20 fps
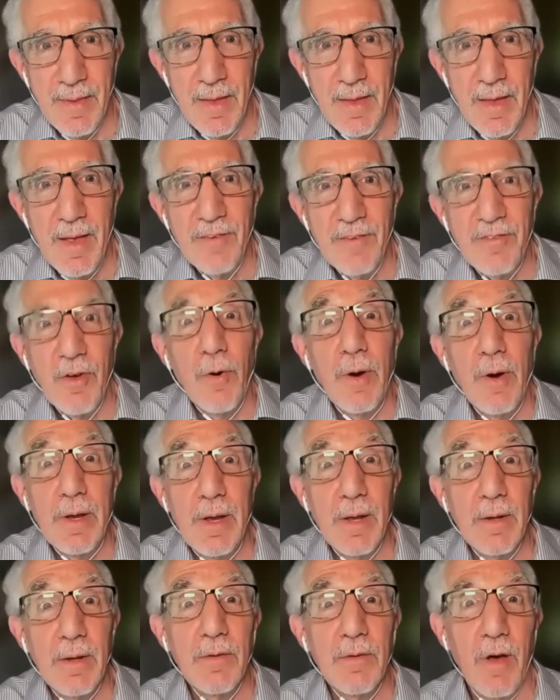So
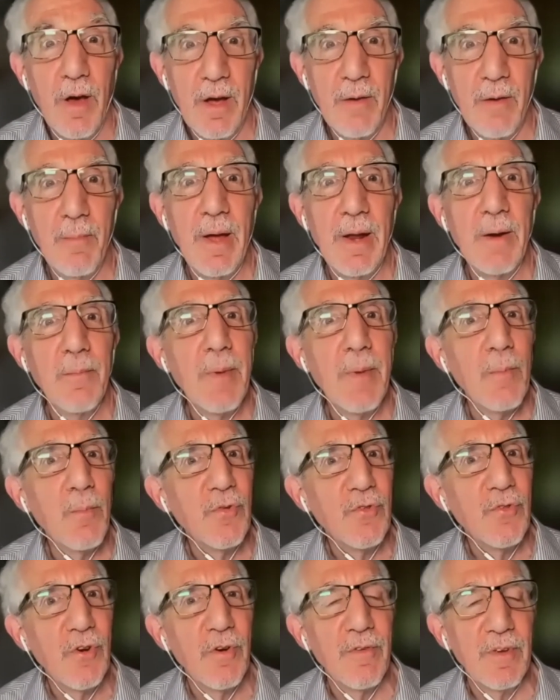again, talk about a member
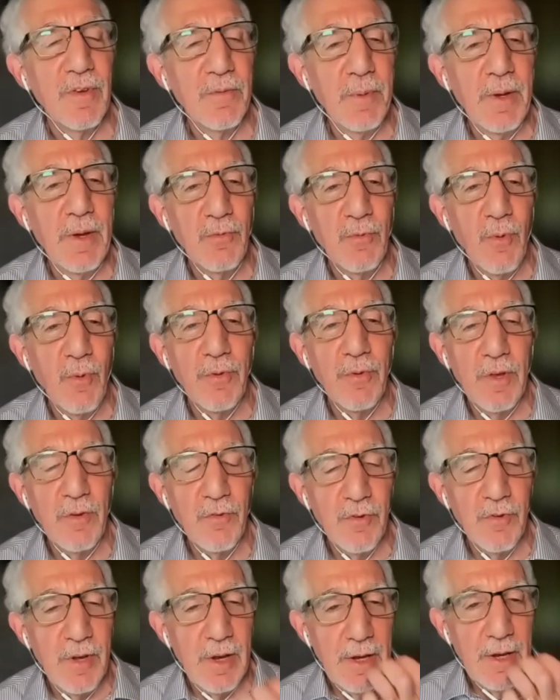service, because what was
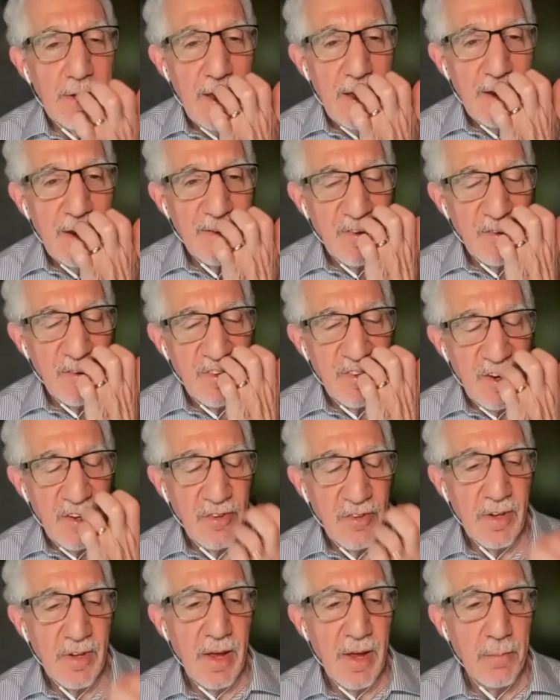interesting in that
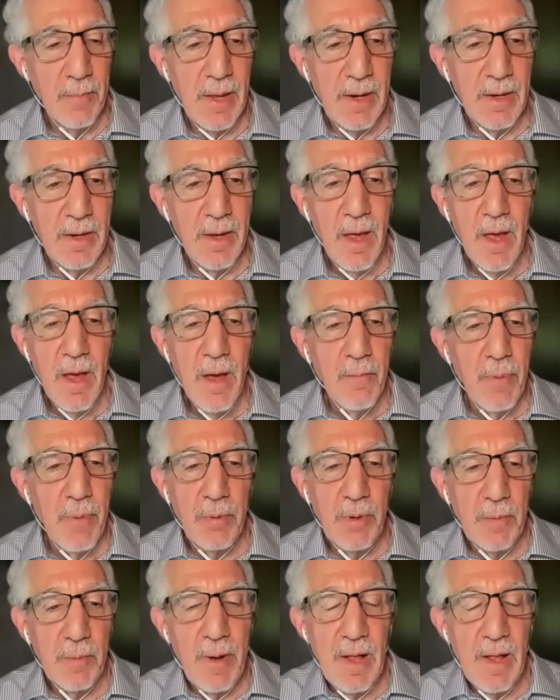association, like many,
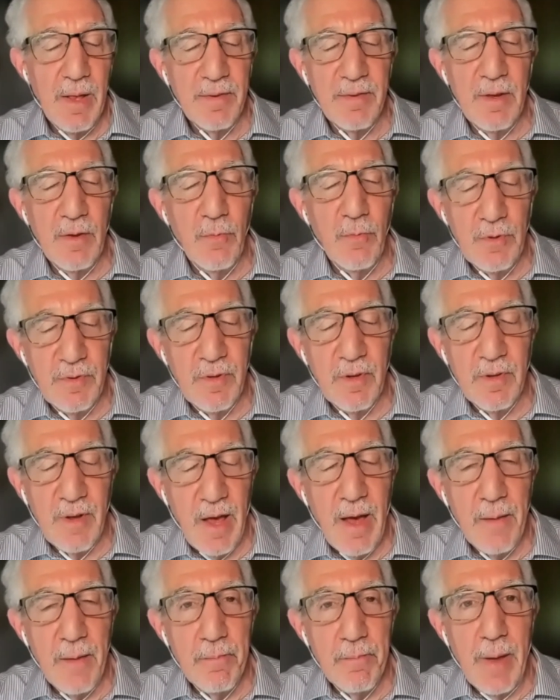public policy was the
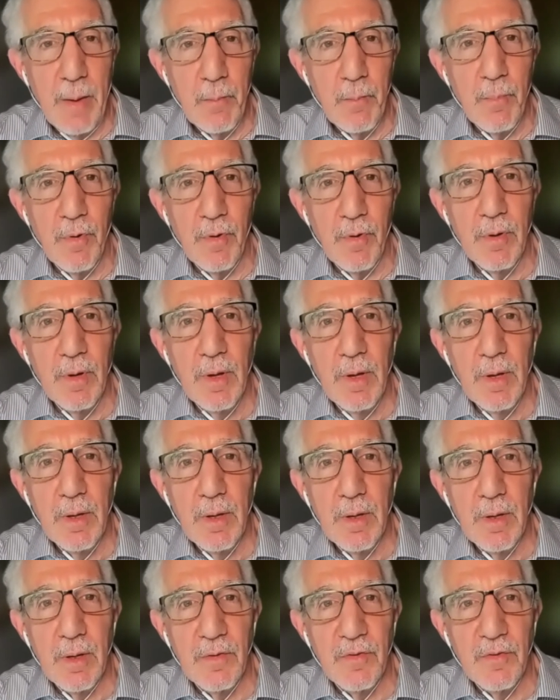top member
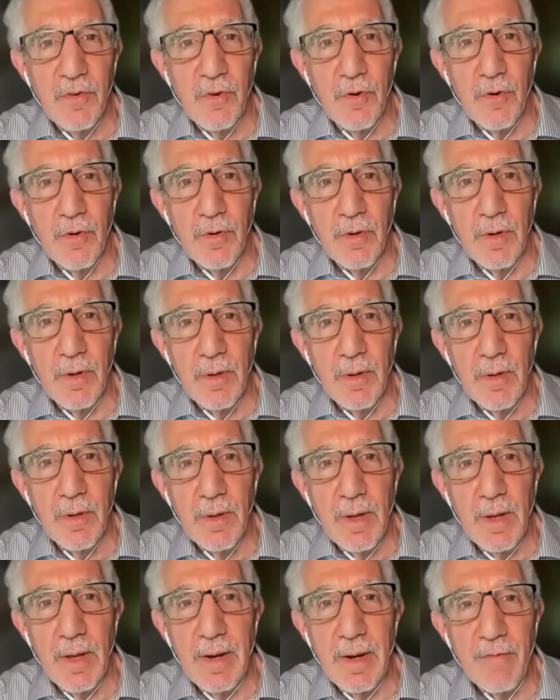concern
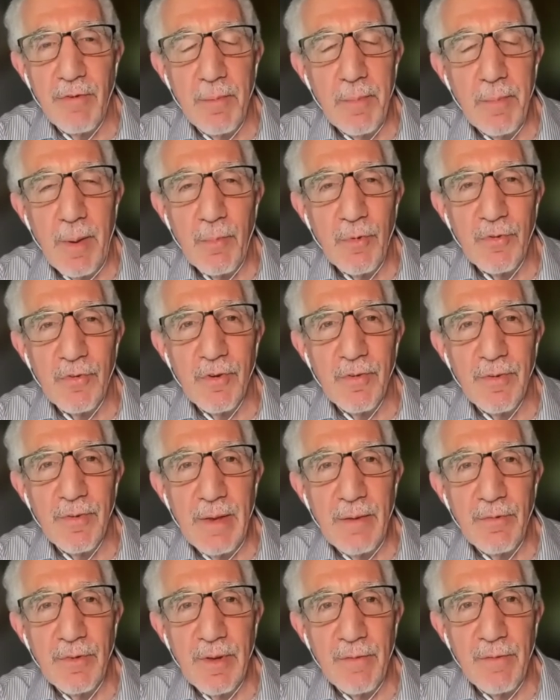in every member survey
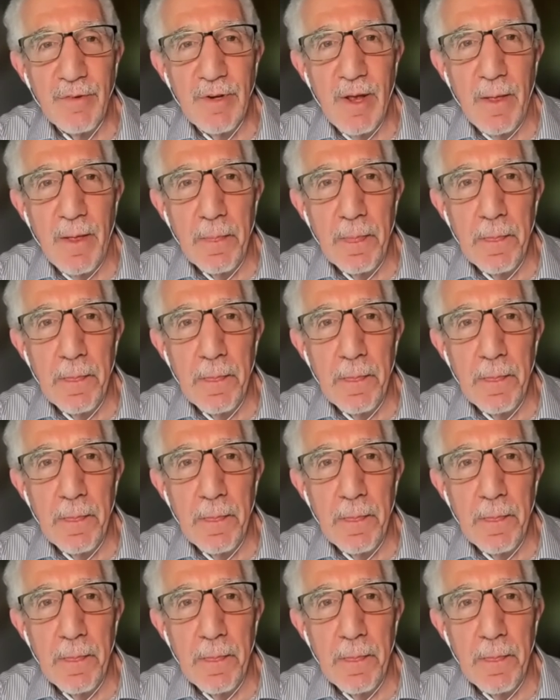that was ever done.